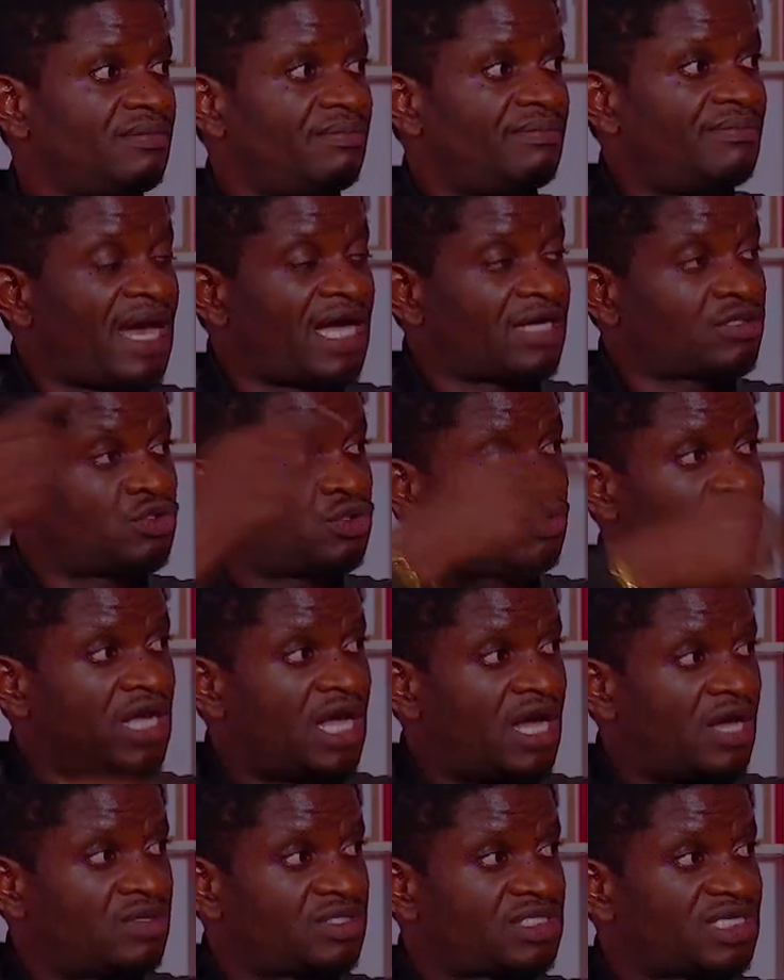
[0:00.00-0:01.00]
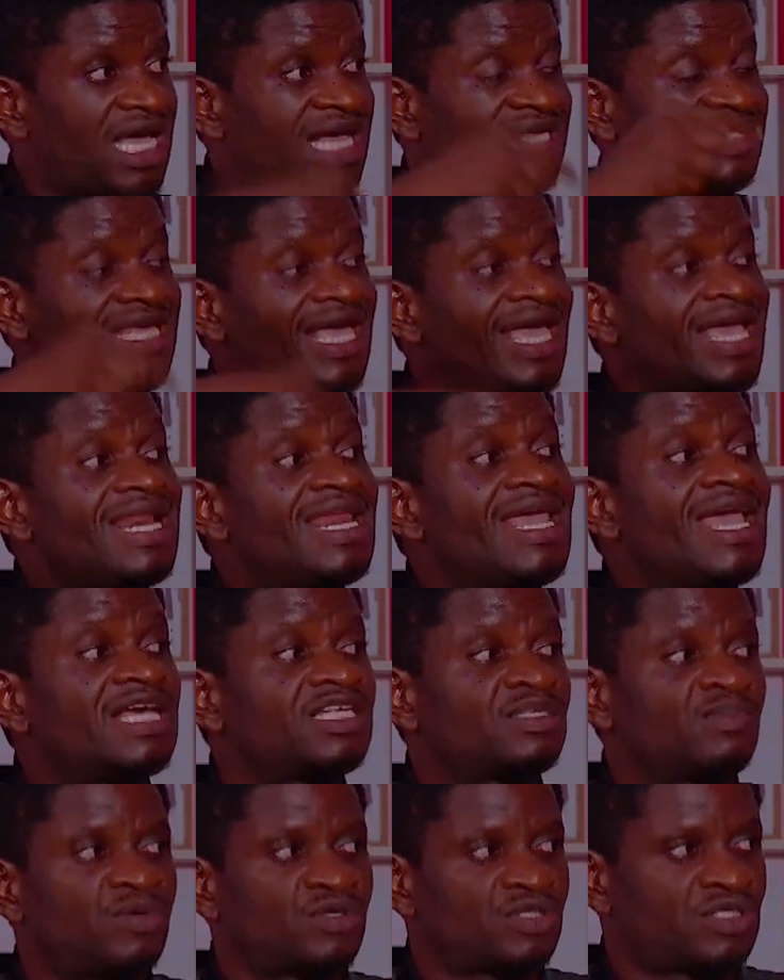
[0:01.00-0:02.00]
back to the house as early as
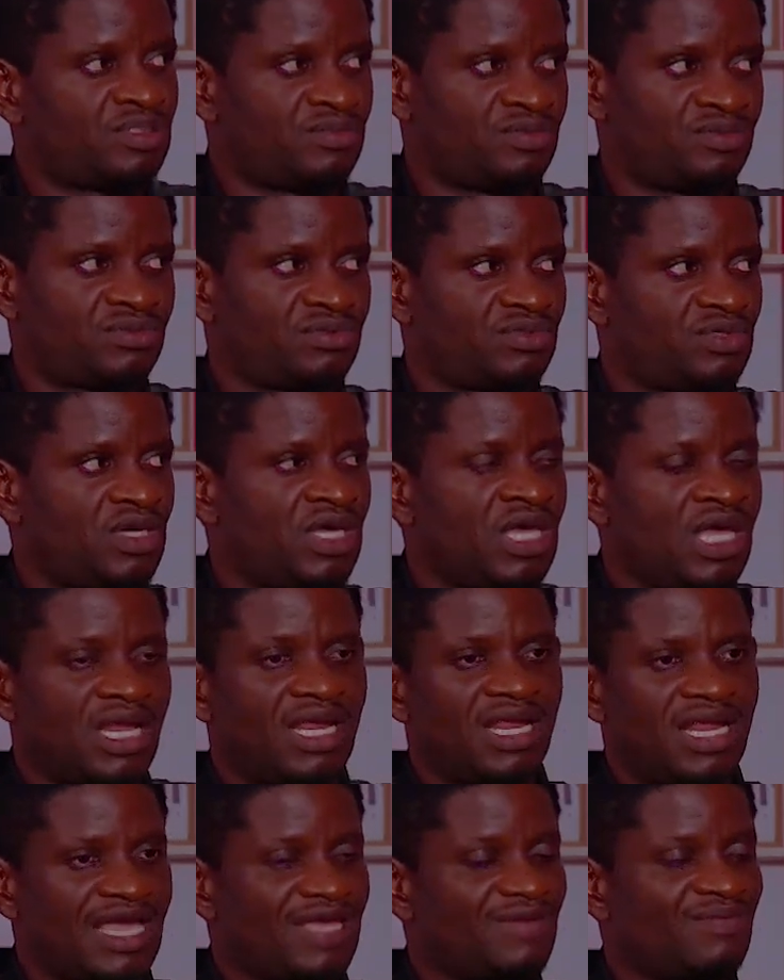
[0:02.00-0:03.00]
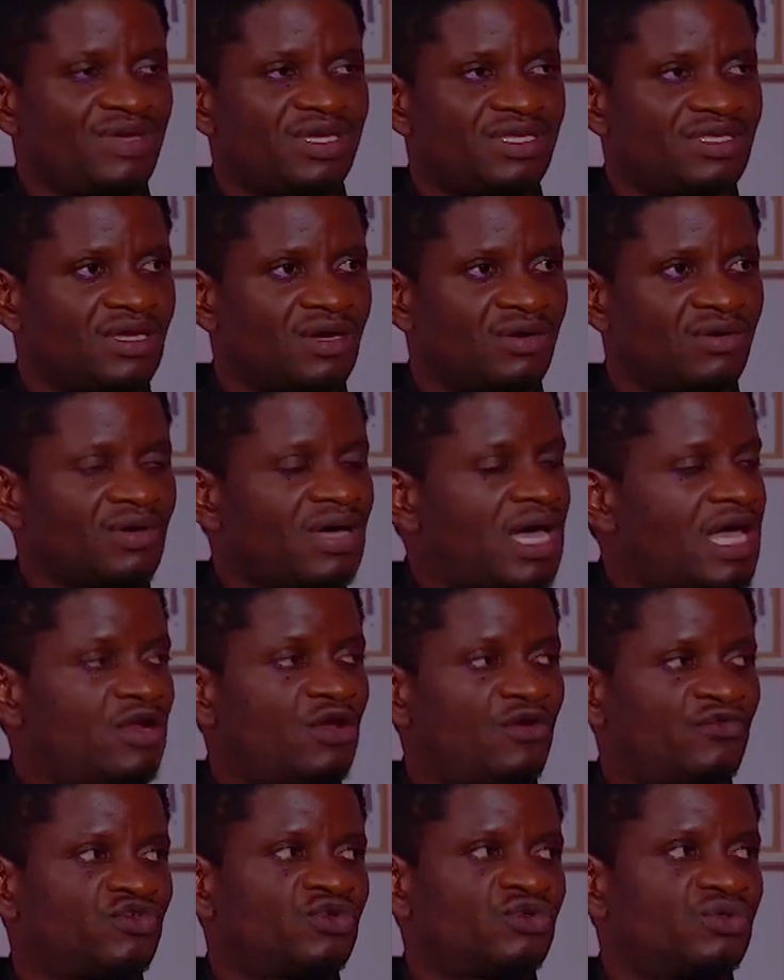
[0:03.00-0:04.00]
possible. Mm. Like me now, I
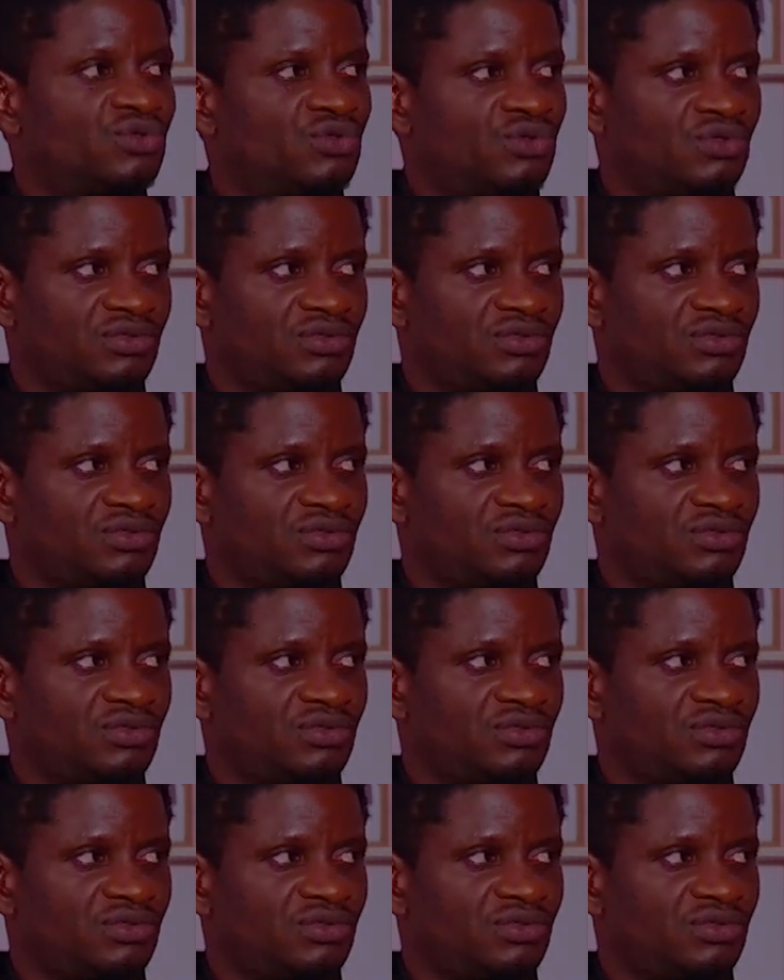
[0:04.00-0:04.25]
love to cook.